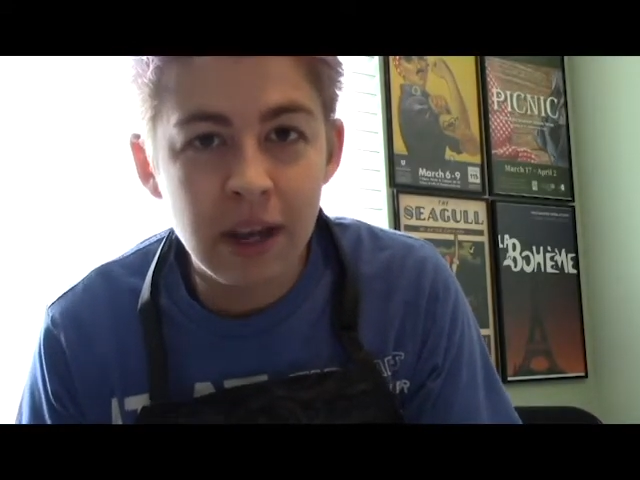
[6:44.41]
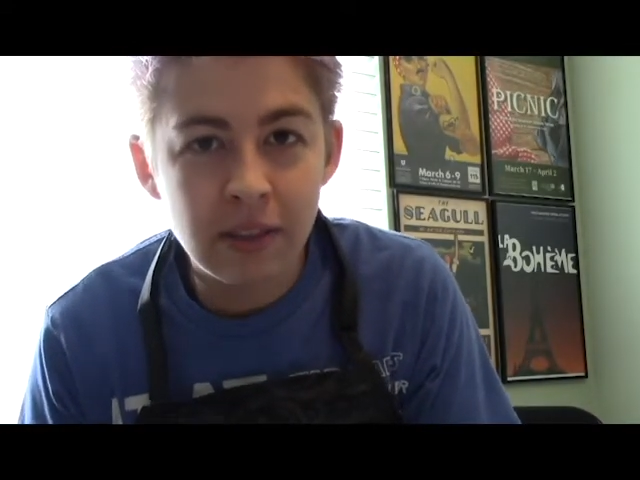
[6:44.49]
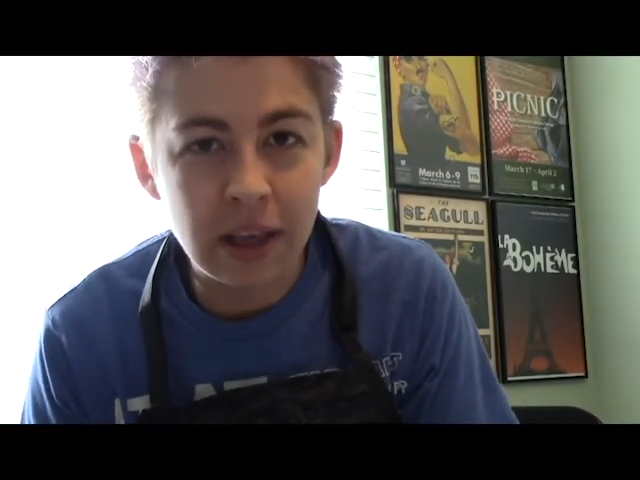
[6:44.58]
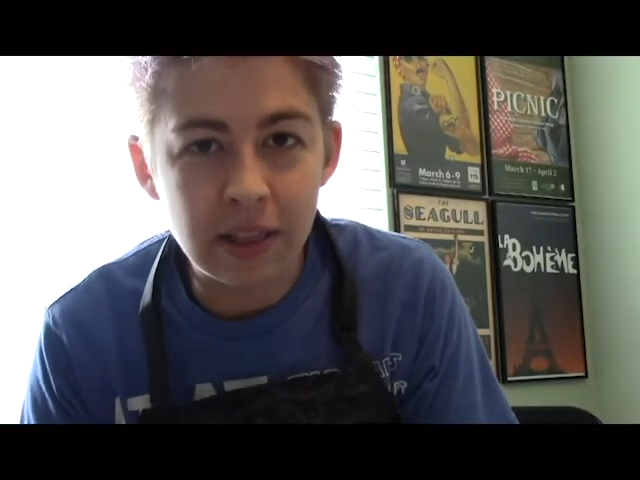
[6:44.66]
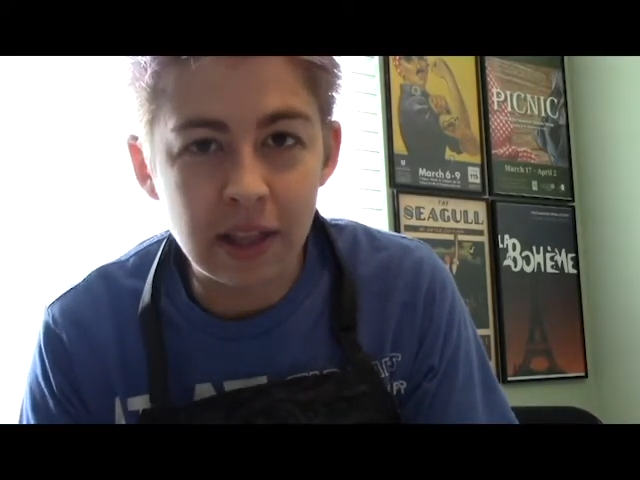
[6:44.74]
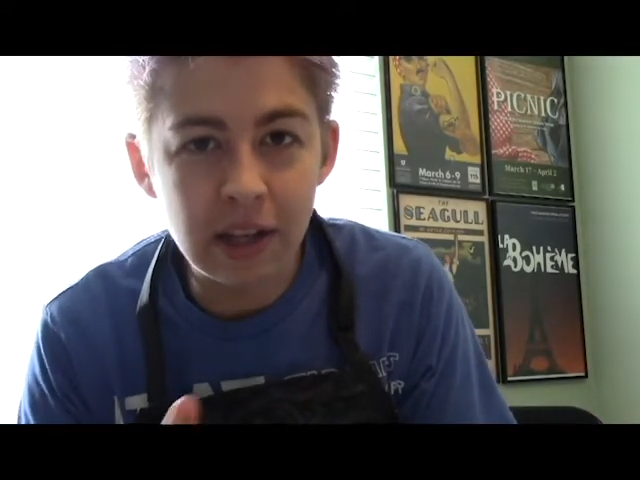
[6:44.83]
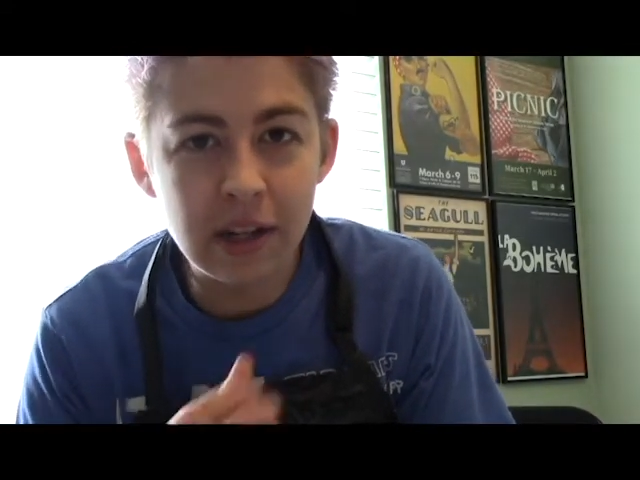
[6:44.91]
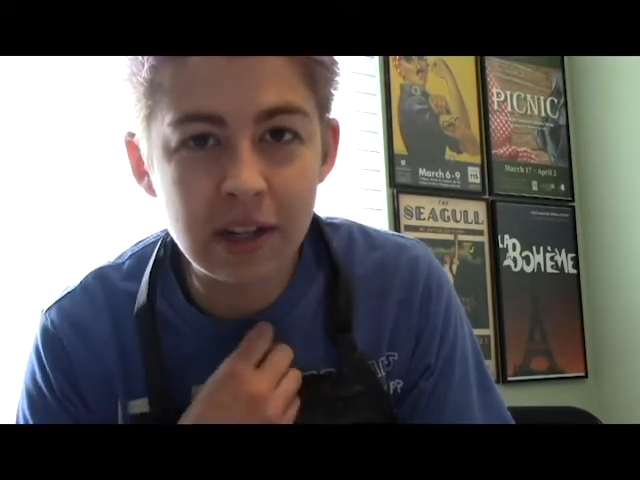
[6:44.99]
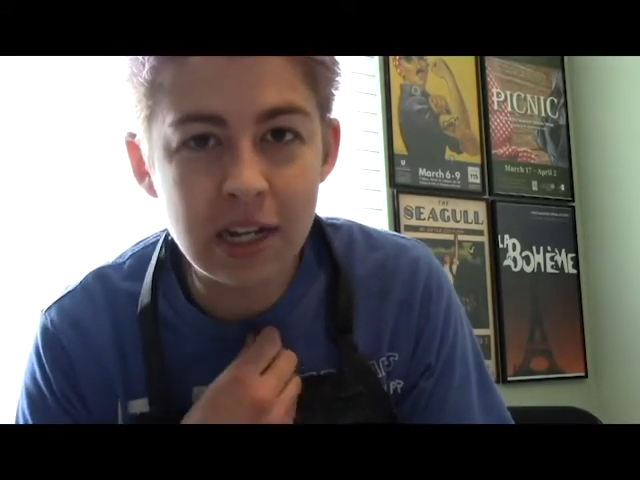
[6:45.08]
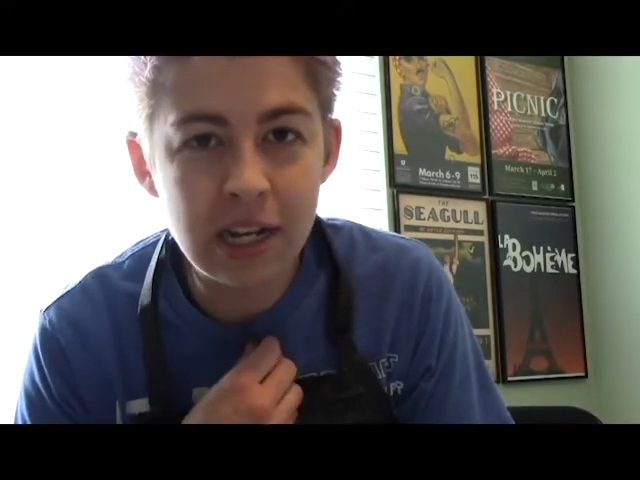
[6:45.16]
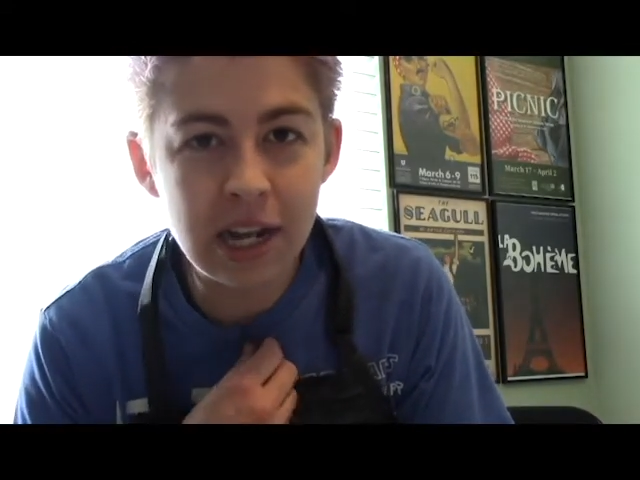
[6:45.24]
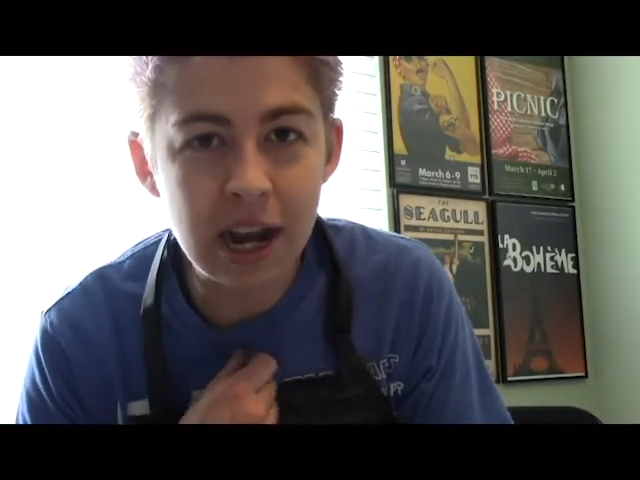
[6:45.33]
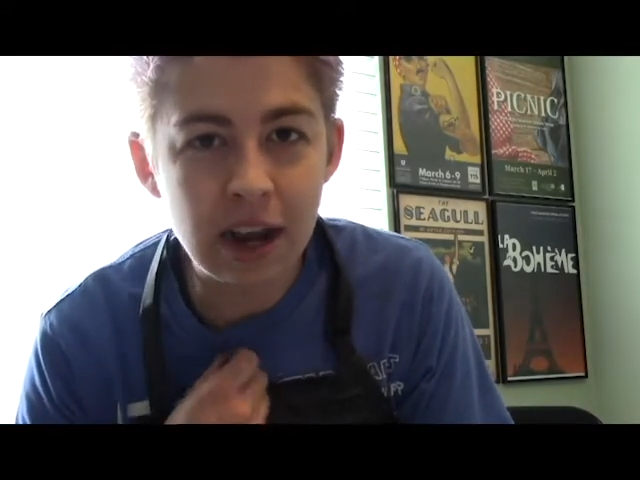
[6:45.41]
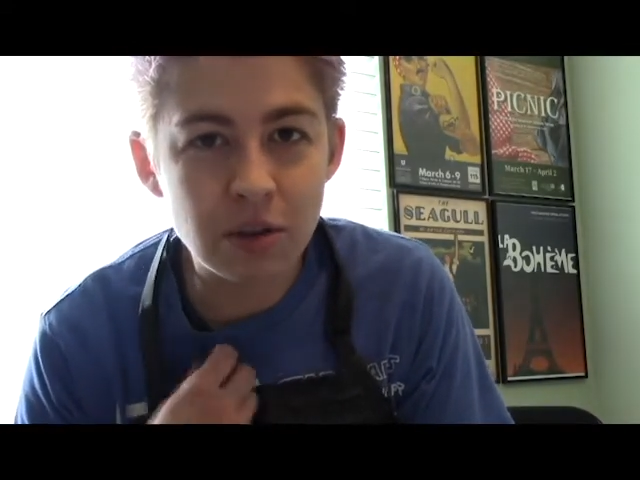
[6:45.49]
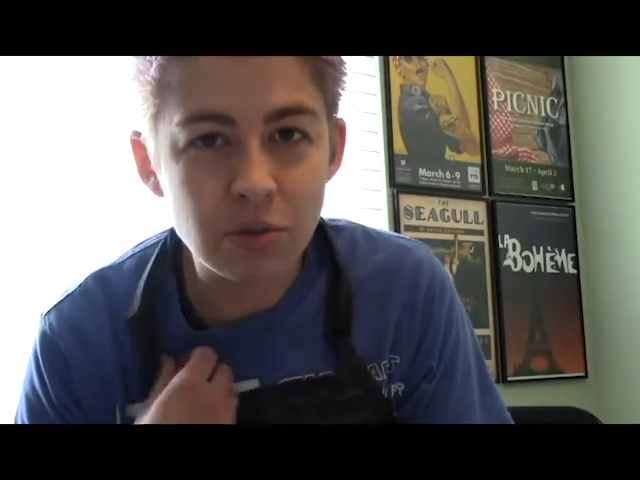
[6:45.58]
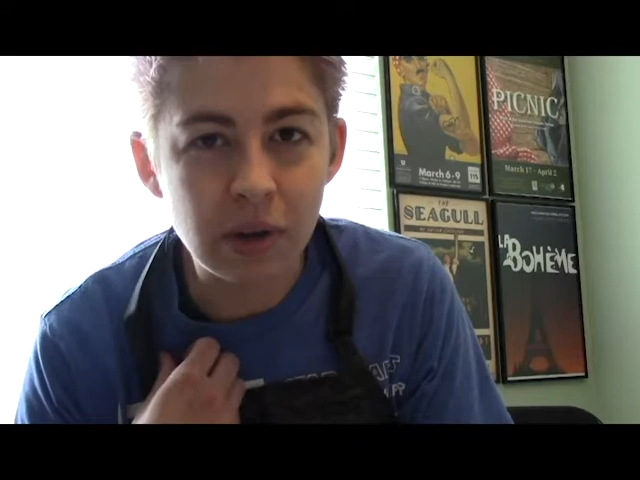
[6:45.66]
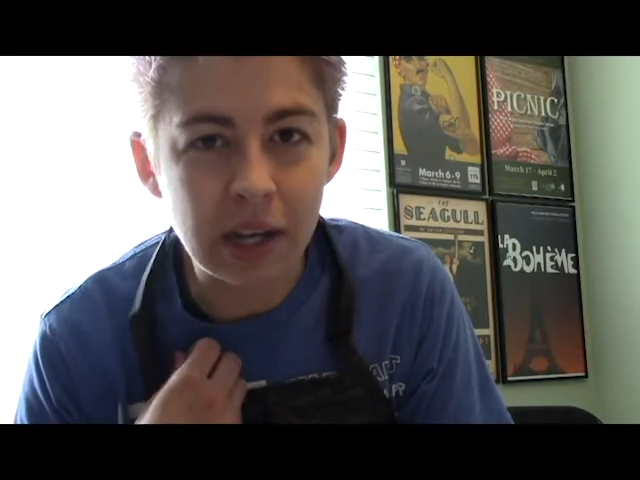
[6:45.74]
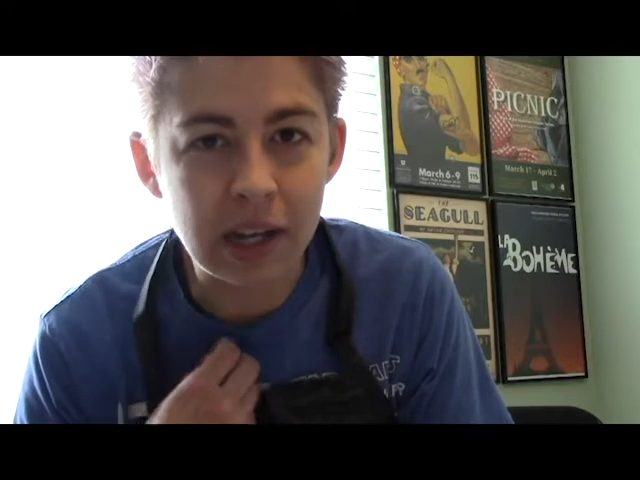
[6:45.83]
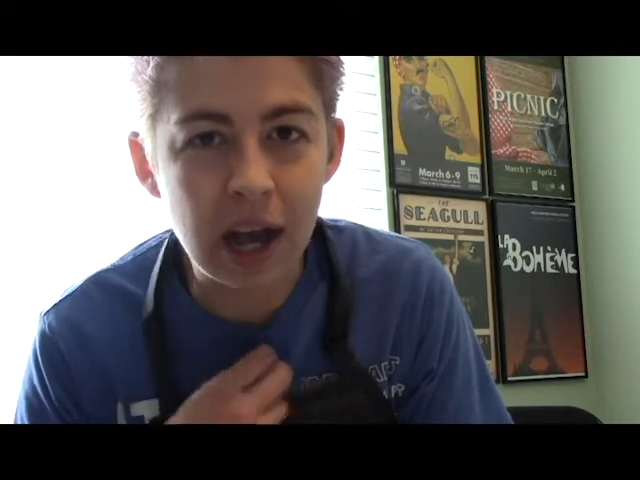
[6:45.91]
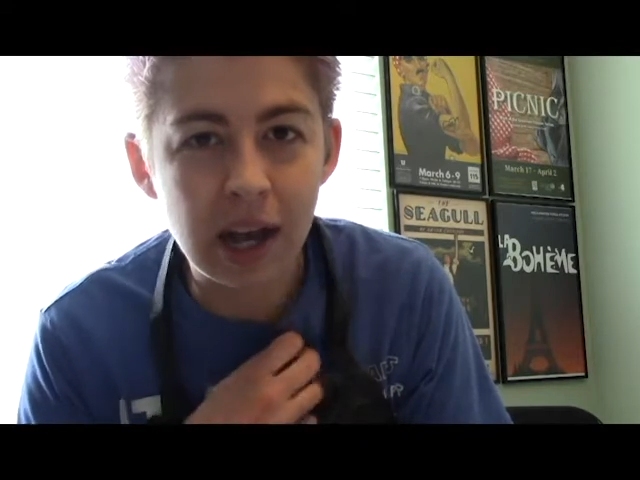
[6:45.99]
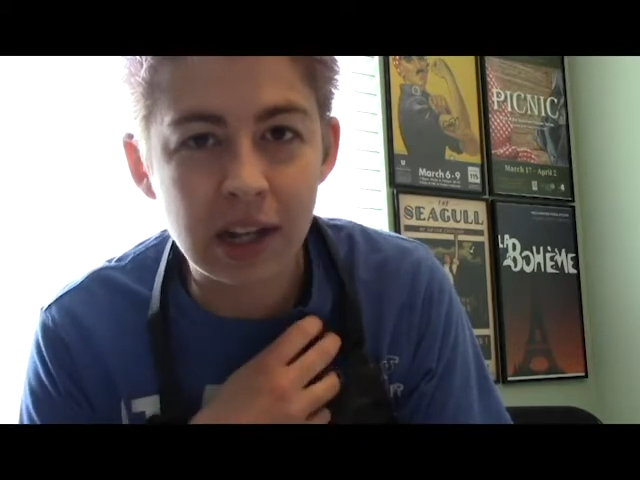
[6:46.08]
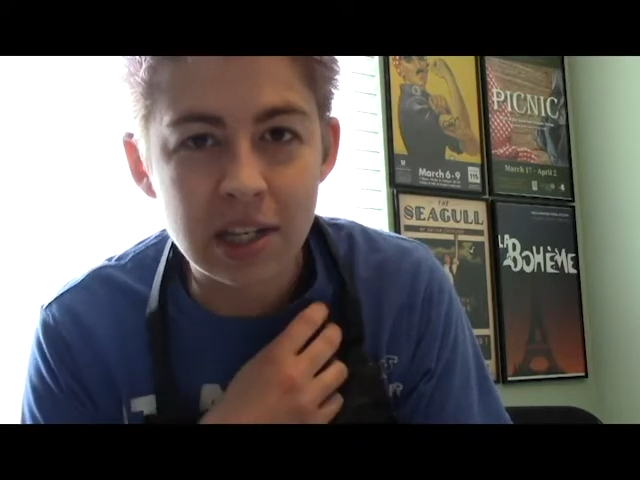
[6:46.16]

that the little teeny hairs will get cut,